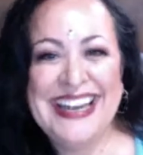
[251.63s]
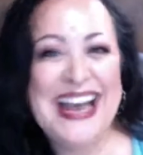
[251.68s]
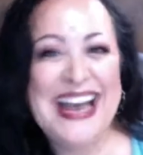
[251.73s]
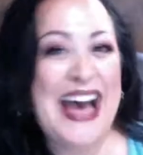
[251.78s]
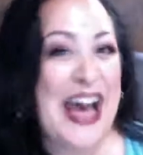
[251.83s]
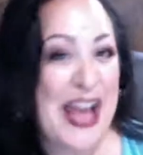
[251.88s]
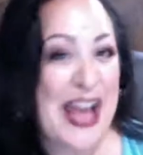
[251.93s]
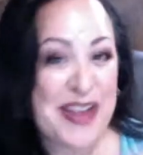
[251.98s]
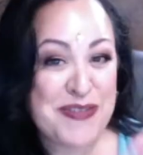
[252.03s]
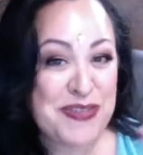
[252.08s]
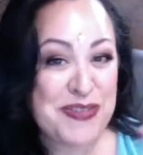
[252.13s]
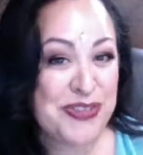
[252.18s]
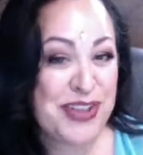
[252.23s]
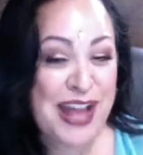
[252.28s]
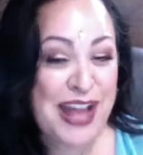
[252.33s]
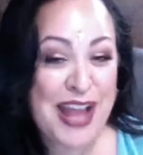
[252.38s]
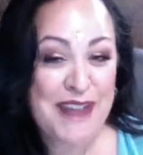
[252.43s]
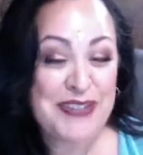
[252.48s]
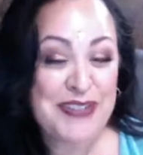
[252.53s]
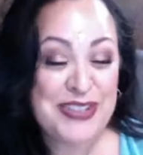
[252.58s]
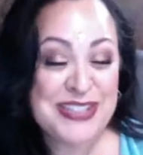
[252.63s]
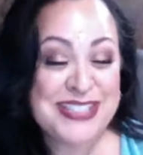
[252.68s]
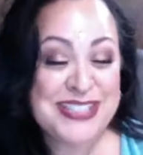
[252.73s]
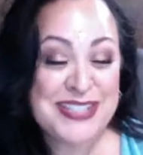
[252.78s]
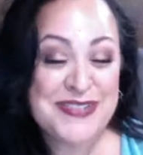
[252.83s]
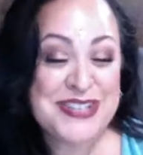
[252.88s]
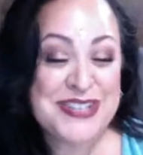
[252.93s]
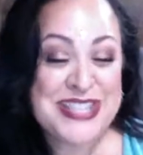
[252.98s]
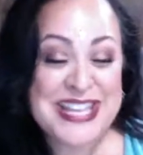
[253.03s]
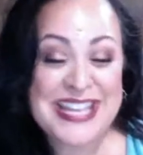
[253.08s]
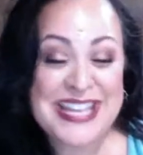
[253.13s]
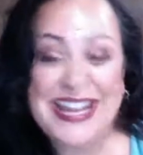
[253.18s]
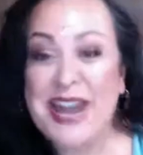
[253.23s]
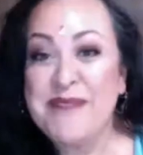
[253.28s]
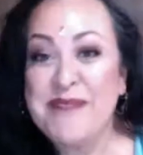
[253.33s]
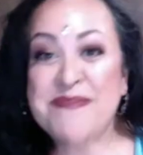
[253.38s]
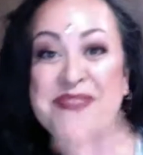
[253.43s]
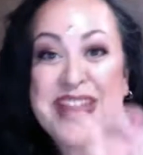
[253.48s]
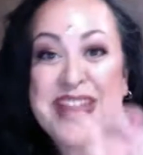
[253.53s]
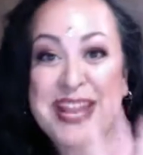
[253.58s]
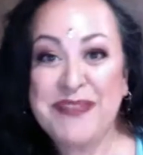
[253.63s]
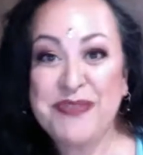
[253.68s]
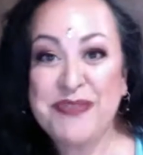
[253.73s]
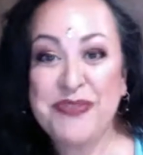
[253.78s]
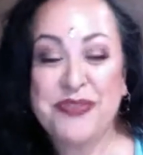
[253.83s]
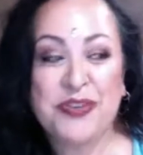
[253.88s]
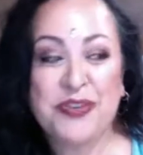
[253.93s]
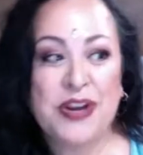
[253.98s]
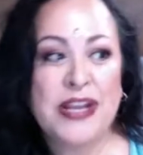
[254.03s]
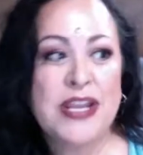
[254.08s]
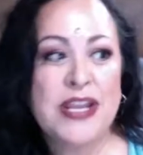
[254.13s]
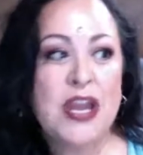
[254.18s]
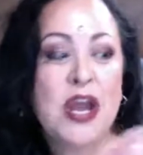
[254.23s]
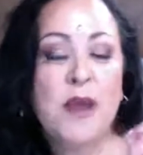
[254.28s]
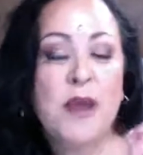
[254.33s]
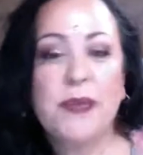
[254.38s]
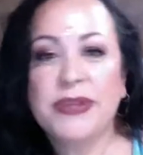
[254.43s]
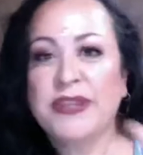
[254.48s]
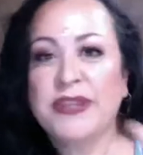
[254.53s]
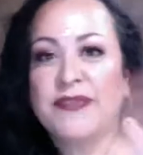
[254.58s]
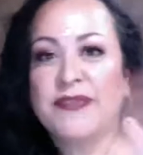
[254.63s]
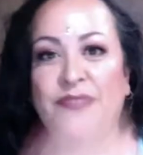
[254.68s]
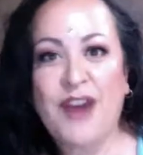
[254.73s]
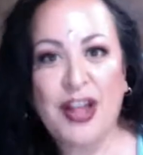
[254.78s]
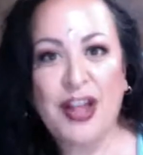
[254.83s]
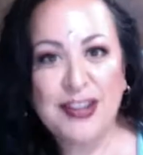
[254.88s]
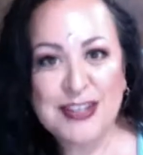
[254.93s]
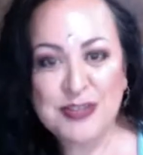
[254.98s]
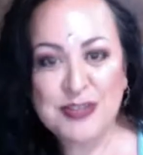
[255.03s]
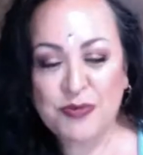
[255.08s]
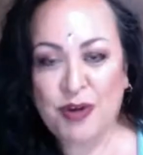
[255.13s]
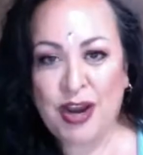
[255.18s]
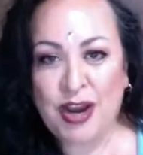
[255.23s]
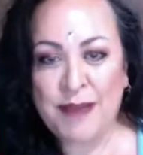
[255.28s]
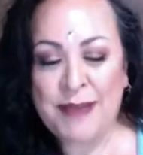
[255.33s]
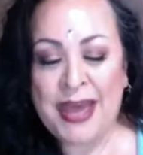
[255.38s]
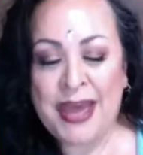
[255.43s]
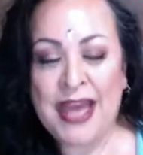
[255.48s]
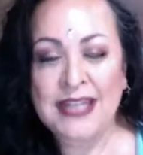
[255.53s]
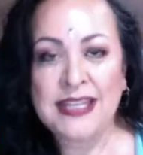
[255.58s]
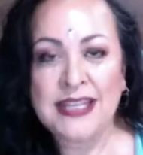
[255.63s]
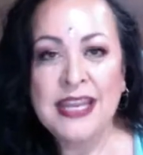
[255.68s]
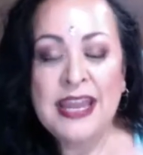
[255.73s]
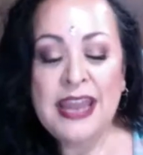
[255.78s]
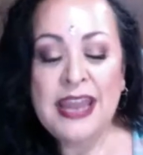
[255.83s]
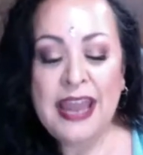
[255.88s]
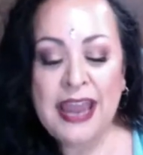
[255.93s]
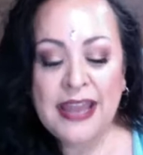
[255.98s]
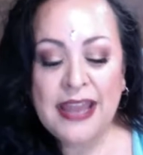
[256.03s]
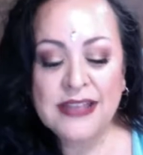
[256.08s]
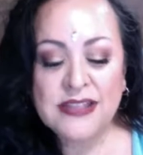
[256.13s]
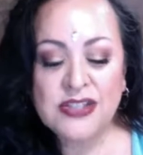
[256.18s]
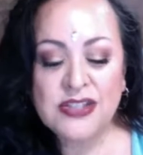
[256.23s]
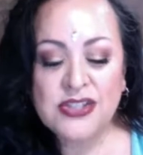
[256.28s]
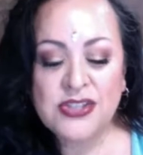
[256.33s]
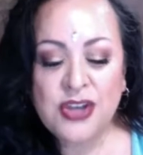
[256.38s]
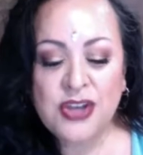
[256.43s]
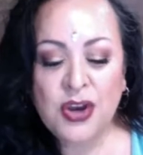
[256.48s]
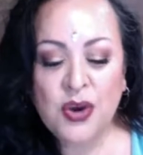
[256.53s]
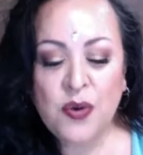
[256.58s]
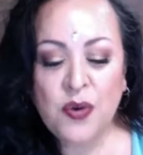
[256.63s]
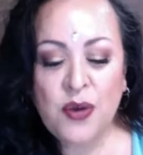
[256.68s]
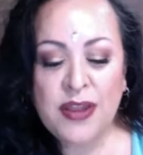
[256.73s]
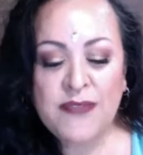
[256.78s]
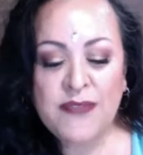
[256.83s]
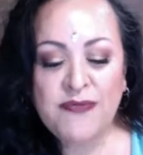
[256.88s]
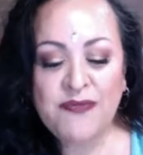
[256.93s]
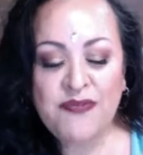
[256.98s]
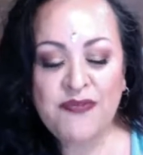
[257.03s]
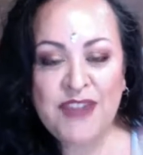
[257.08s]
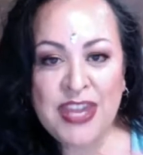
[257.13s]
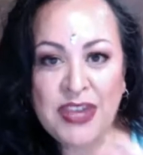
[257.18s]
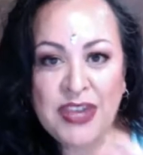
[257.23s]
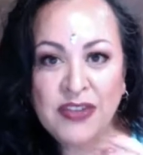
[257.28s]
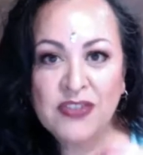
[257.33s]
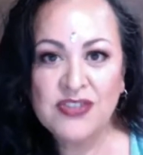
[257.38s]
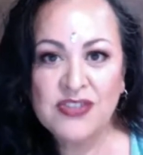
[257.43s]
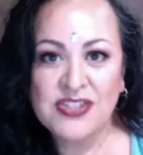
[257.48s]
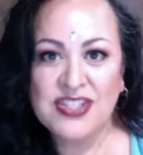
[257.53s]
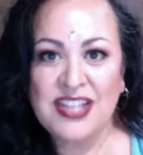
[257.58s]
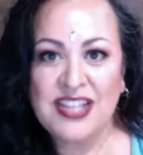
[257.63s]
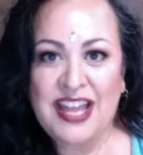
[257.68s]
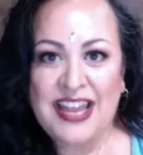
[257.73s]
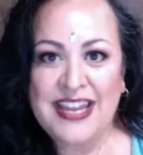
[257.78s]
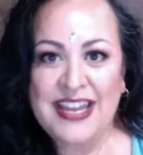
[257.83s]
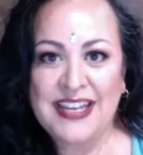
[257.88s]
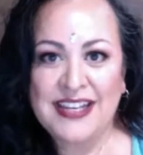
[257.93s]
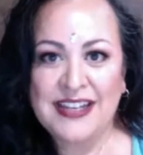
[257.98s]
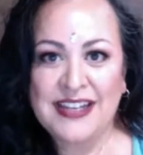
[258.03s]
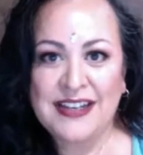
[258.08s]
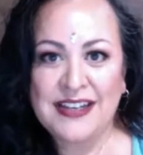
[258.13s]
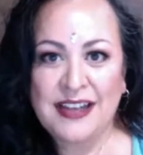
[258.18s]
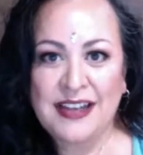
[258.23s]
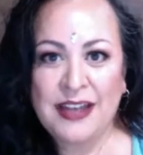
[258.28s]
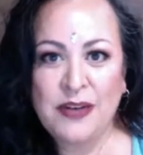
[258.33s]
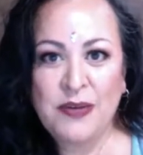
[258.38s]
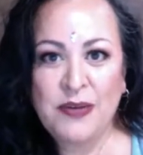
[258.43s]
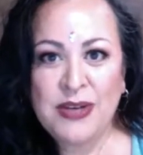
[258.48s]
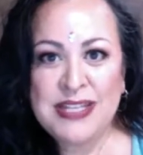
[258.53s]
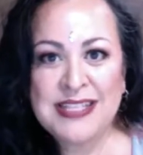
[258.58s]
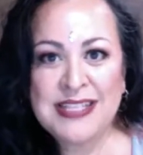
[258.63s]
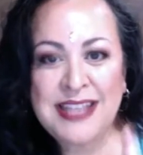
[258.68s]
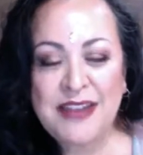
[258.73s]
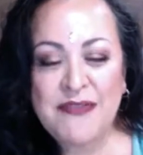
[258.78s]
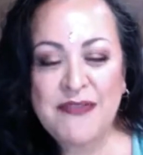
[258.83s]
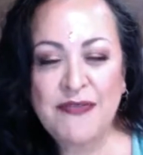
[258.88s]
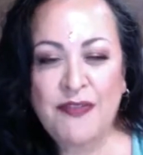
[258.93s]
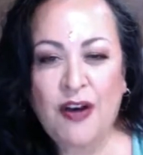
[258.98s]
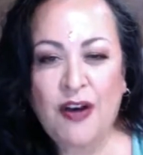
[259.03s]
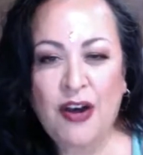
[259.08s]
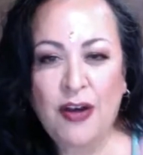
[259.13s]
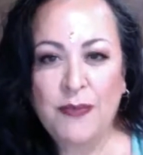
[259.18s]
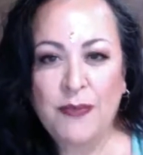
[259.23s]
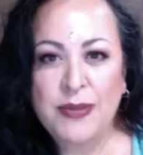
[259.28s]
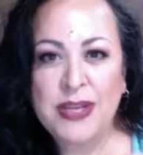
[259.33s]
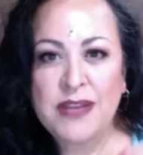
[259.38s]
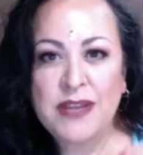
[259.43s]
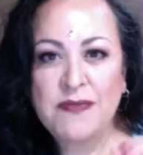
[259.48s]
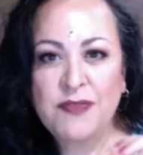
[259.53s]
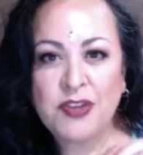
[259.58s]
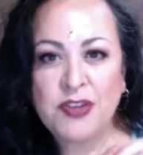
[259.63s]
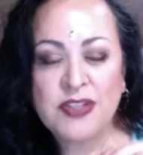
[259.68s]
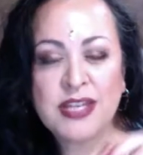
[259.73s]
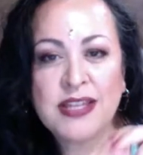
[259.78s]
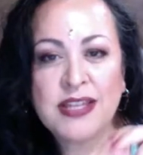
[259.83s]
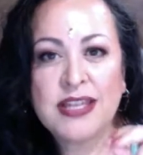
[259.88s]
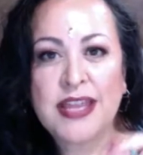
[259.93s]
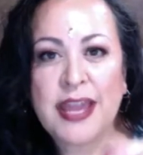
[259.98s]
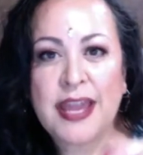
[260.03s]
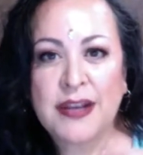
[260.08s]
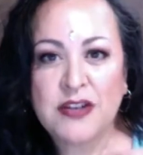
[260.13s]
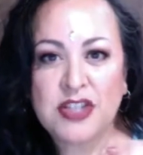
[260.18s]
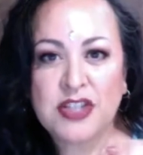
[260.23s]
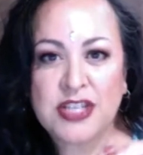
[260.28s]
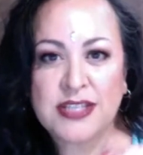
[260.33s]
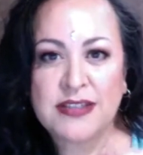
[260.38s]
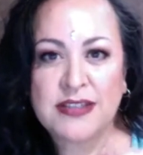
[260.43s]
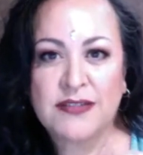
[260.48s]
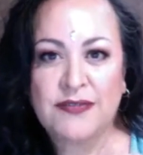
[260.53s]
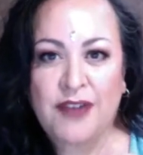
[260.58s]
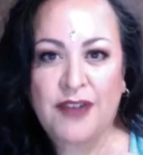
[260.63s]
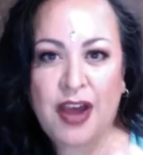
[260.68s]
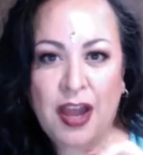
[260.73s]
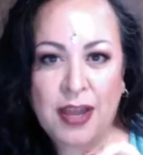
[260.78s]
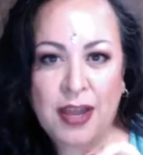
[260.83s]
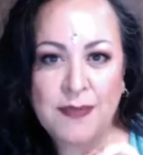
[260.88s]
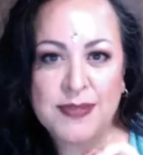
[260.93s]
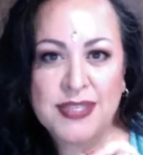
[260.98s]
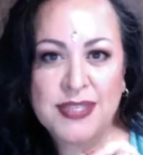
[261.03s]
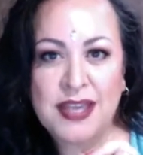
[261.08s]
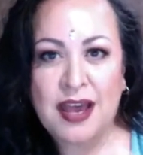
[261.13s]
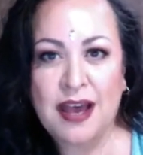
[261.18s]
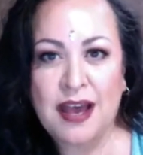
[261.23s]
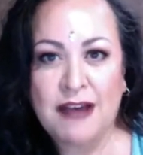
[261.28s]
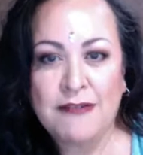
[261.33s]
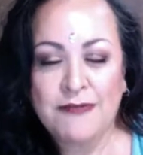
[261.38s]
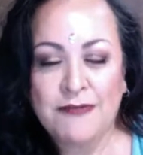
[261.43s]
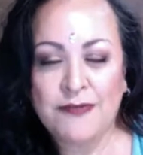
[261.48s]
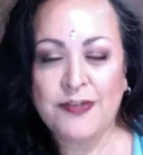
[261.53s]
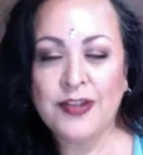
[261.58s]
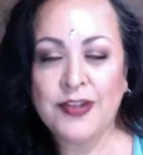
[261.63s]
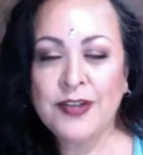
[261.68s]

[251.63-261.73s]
I will deal with it. I'm thankful for it, but the fall is where I'm at. And so it feels like, I don't want to say fall, but it feels like the energies, the vibes of